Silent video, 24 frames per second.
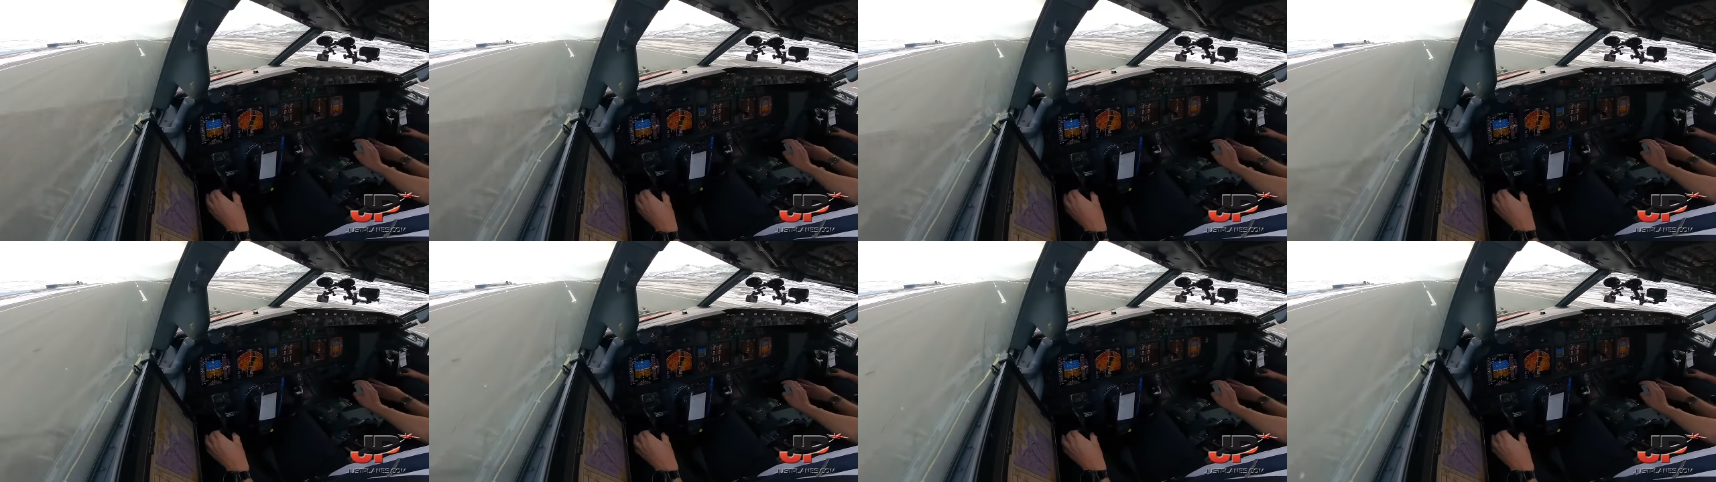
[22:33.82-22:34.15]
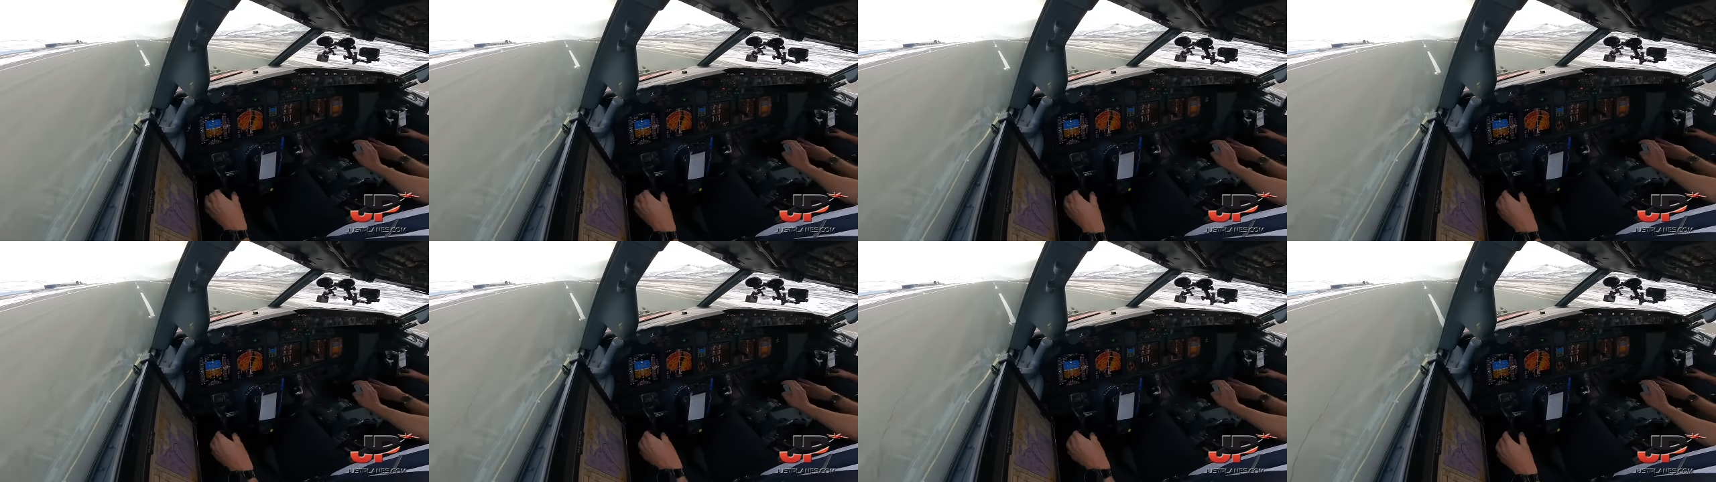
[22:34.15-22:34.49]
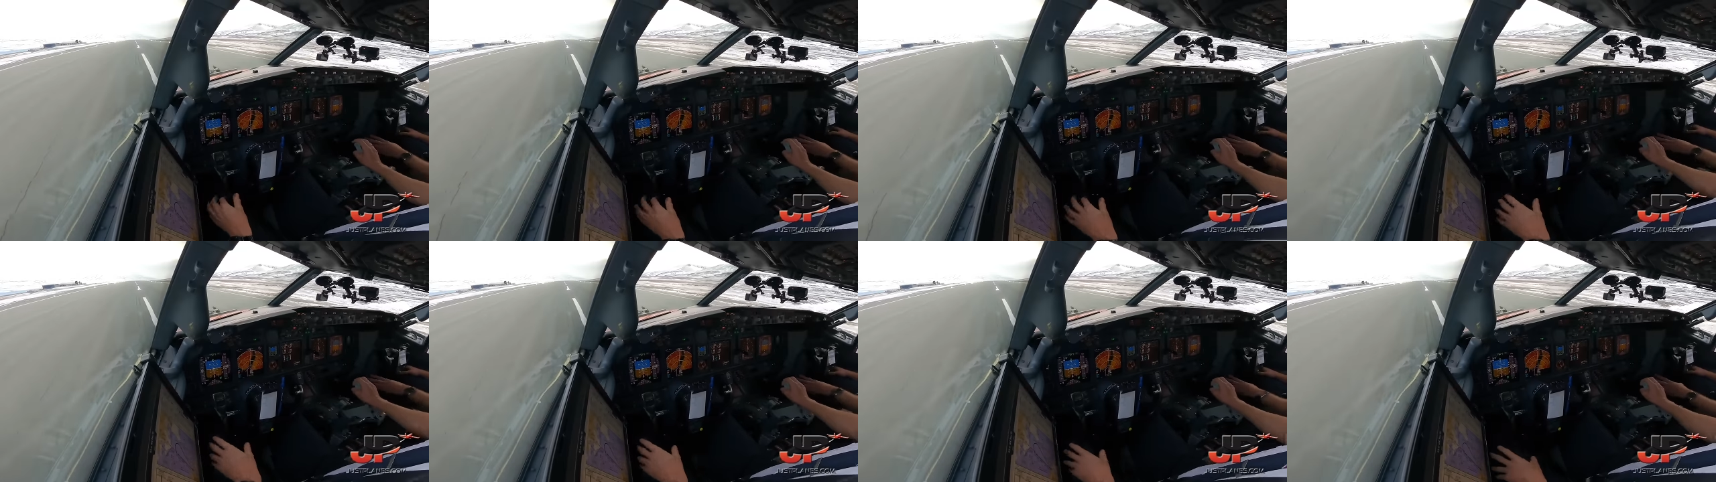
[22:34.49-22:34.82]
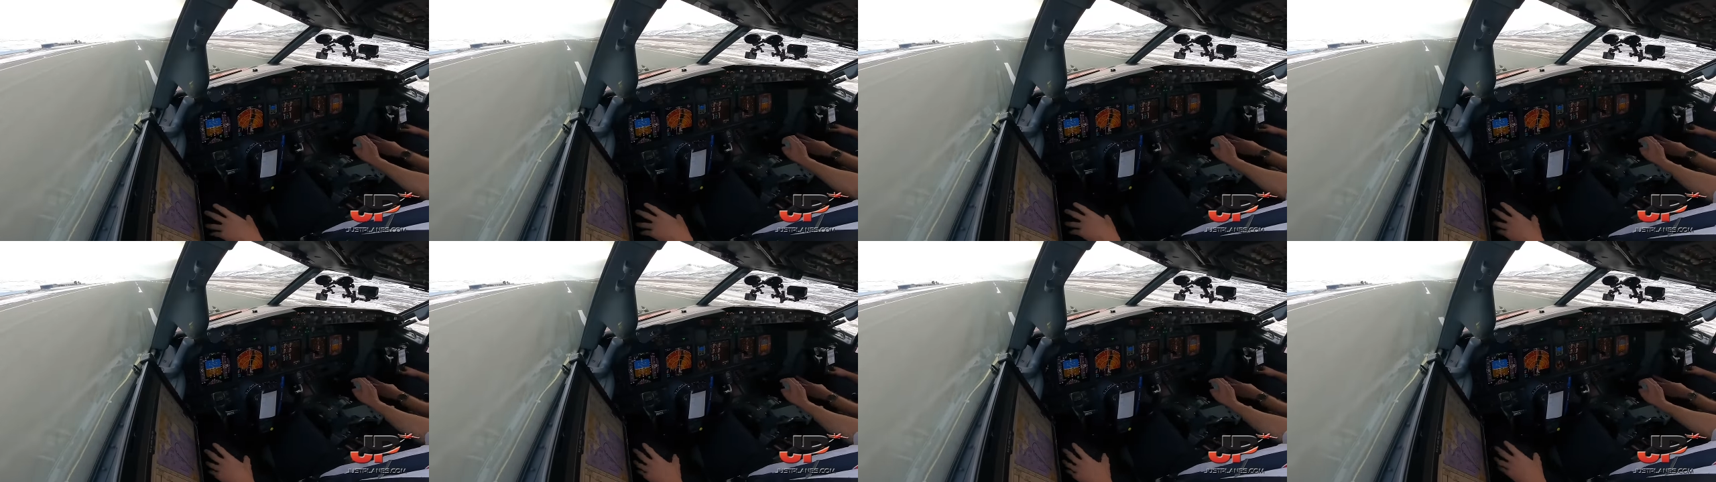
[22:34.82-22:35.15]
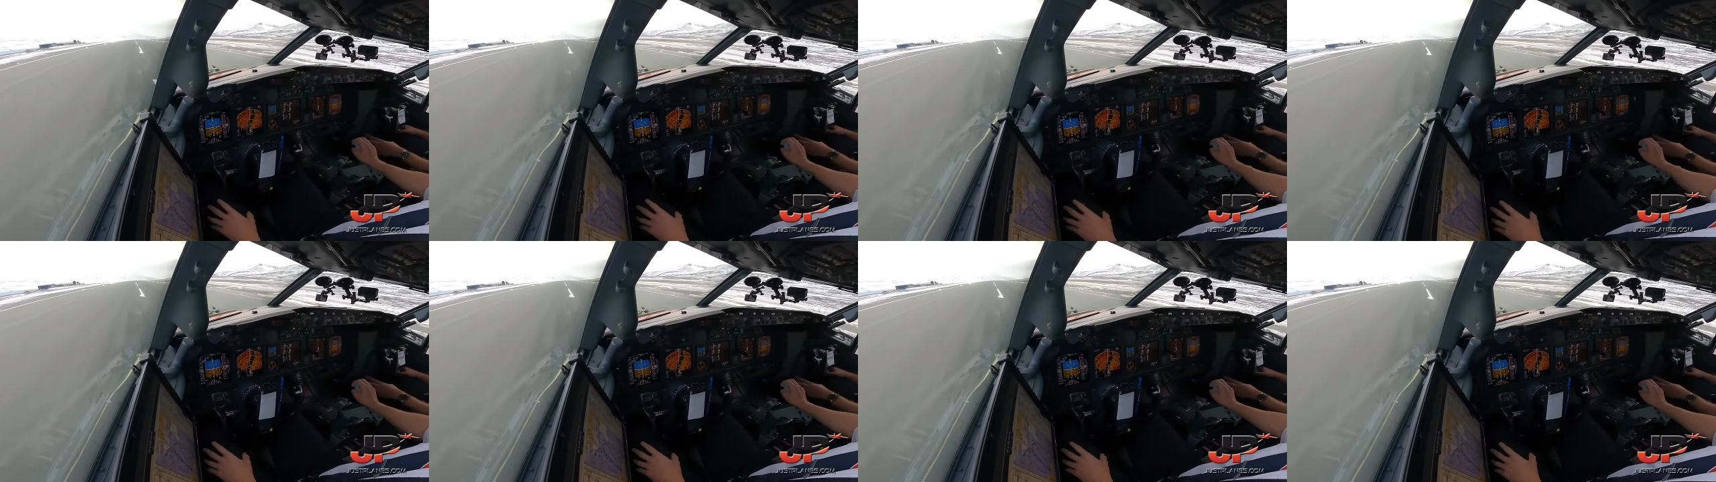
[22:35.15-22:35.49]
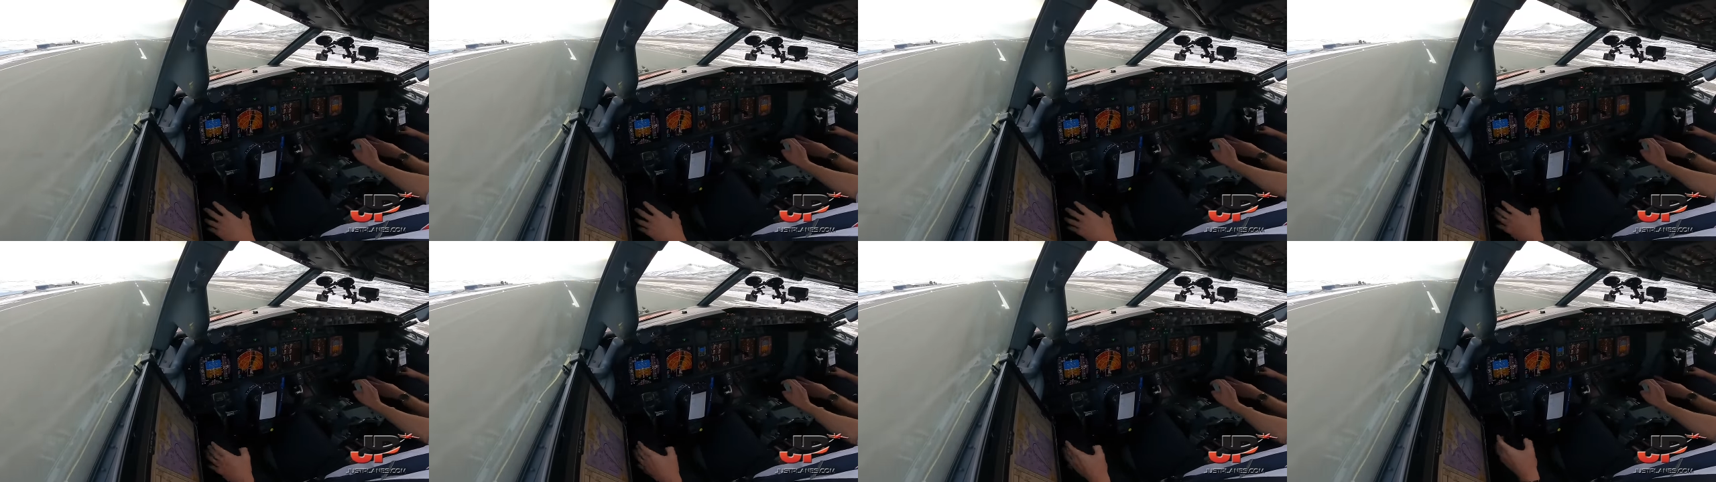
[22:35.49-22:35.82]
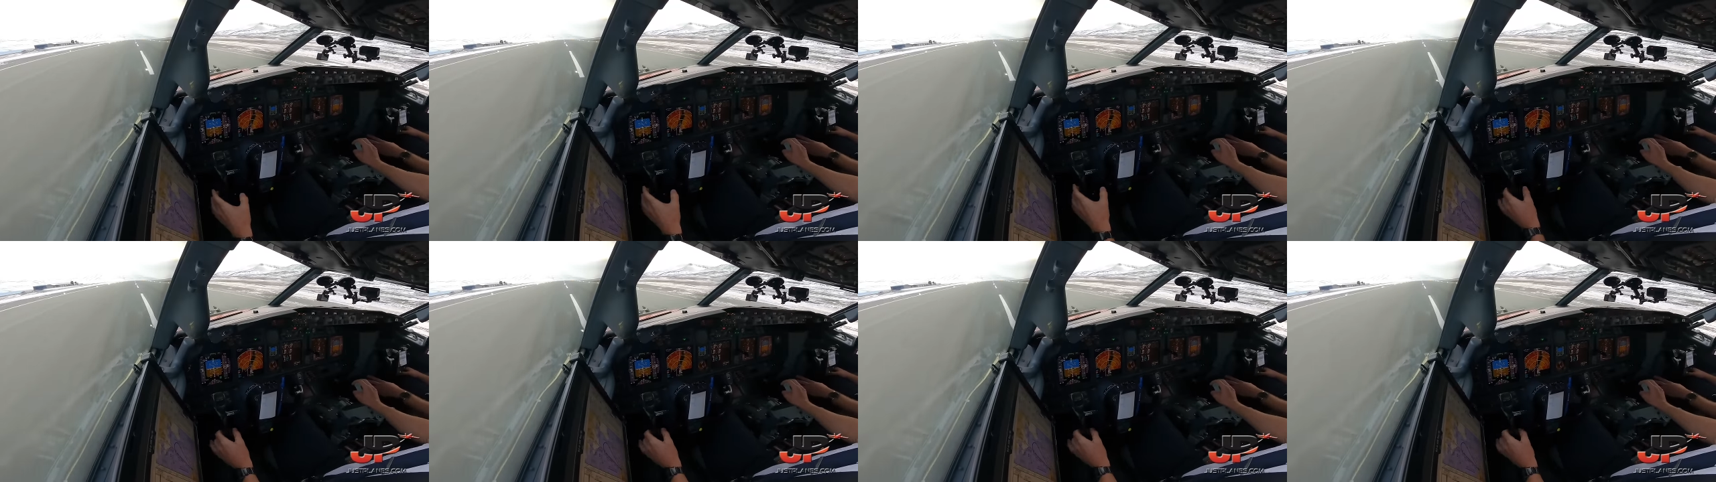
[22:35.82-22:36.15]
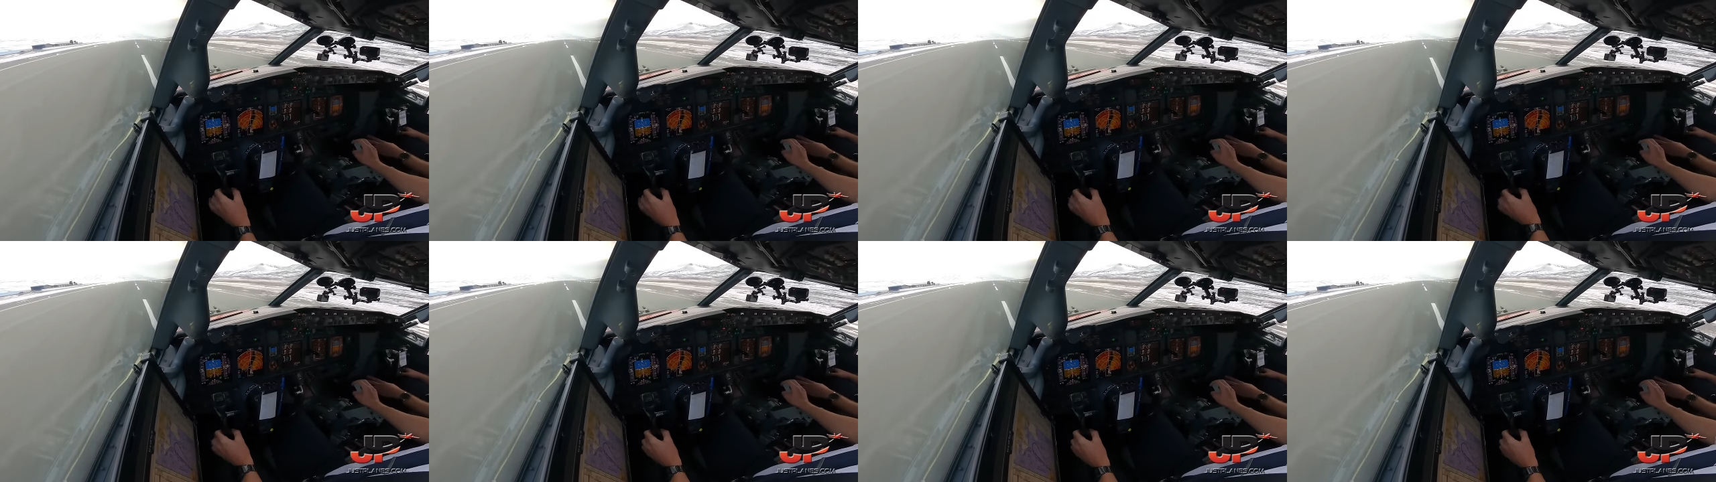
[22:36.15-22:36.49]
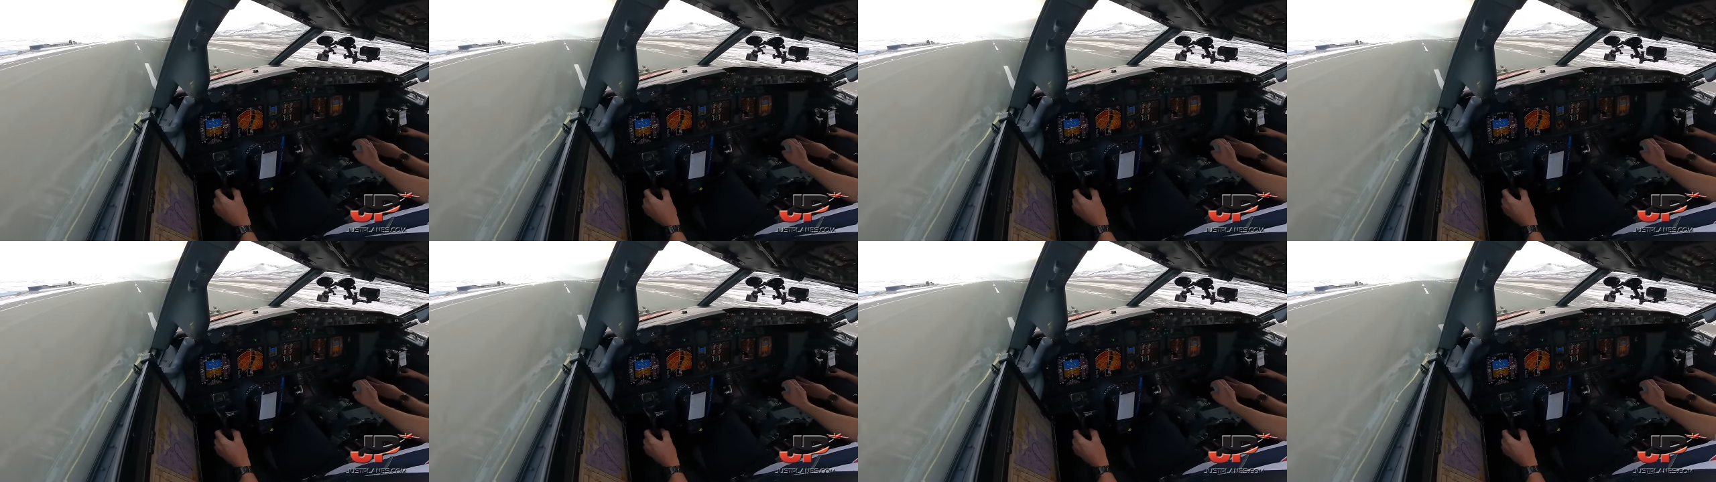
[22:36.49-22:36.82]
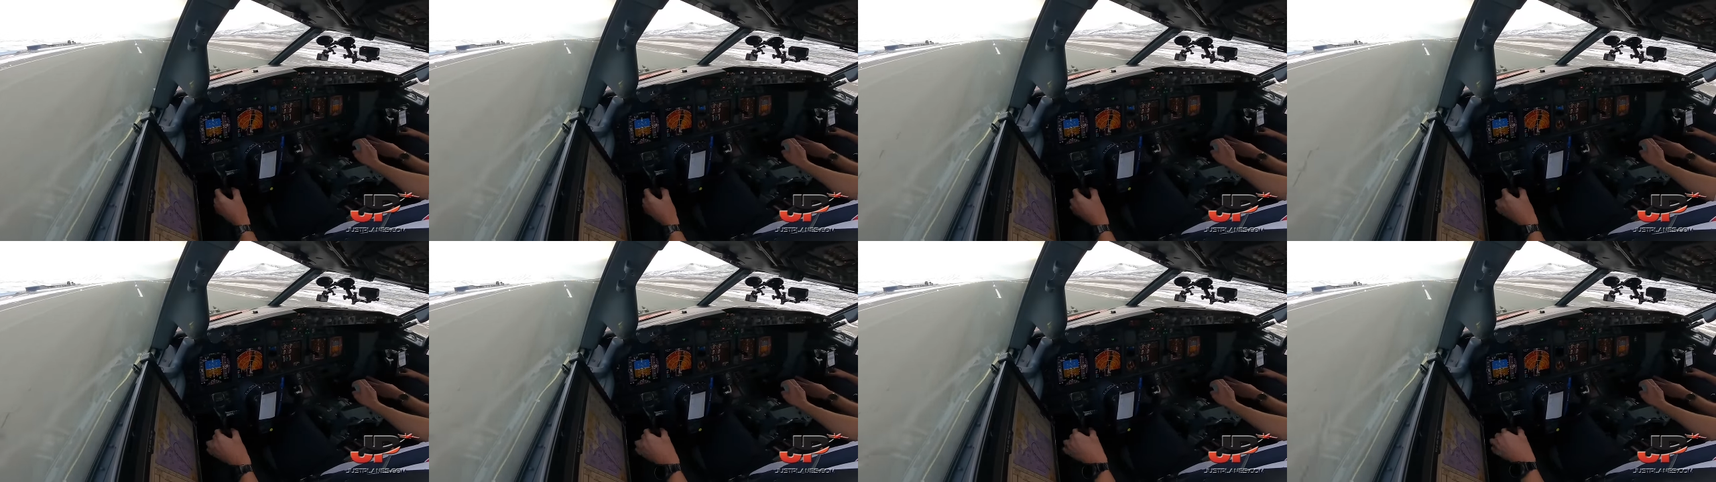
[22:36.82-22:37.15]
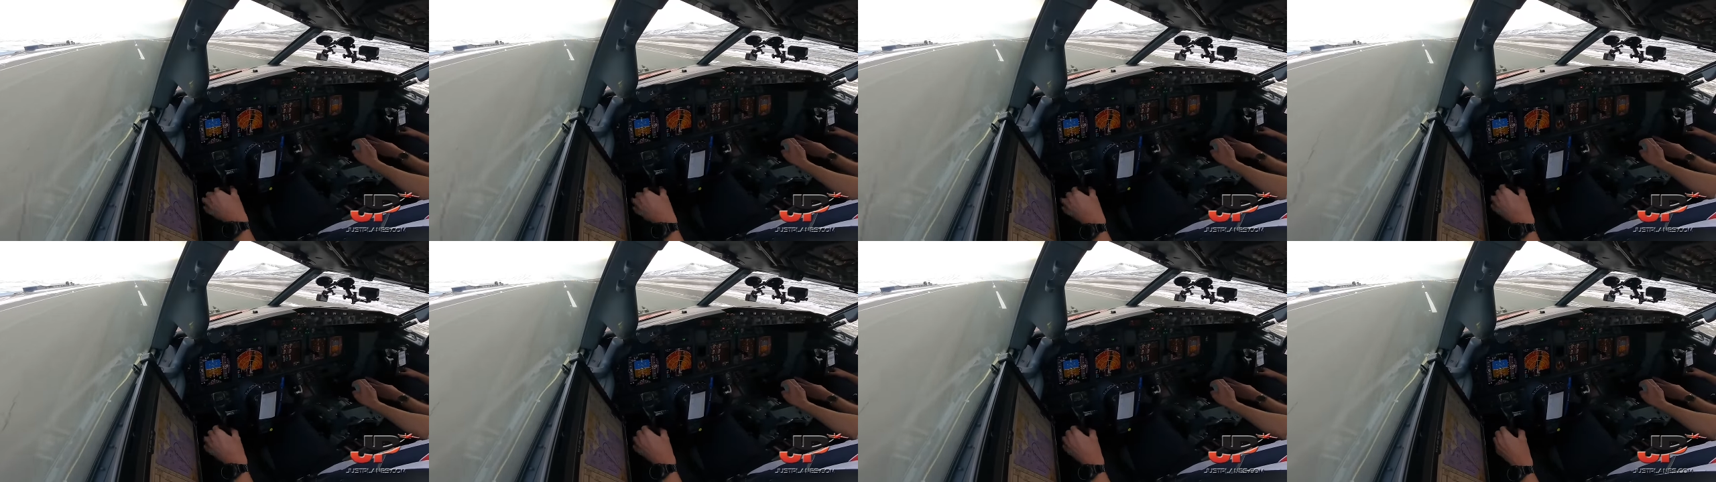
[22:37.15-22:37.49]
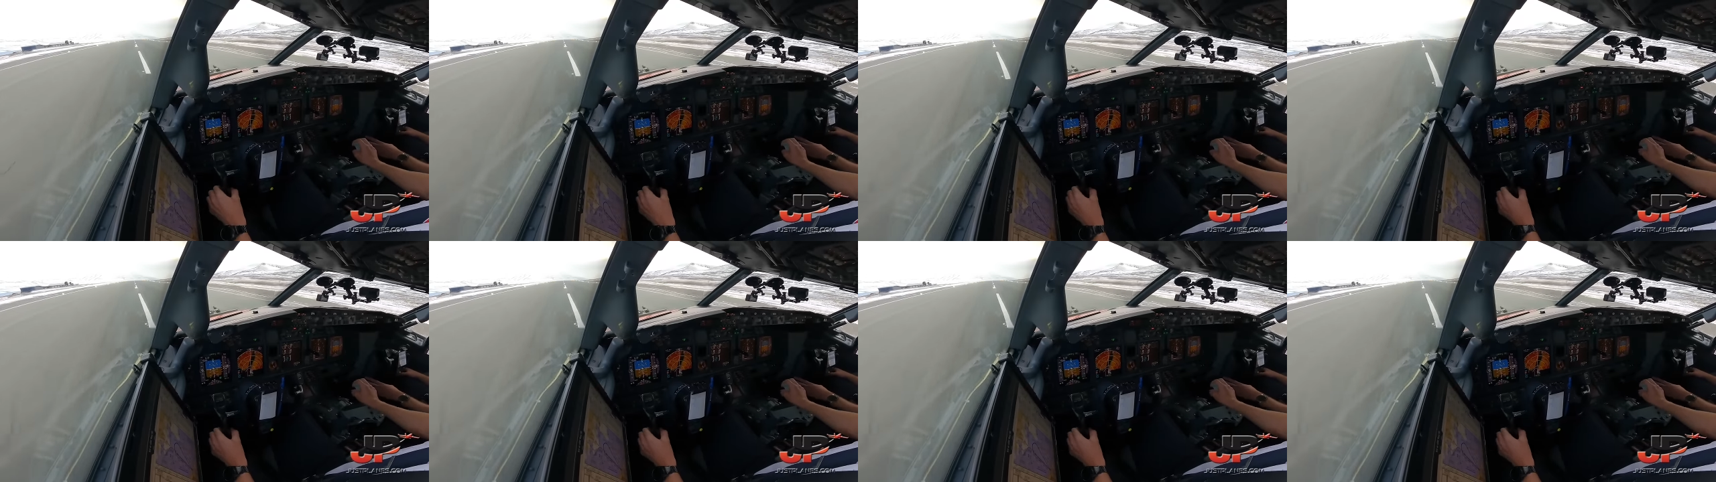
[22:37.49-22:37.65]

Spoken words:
(no speaker visible)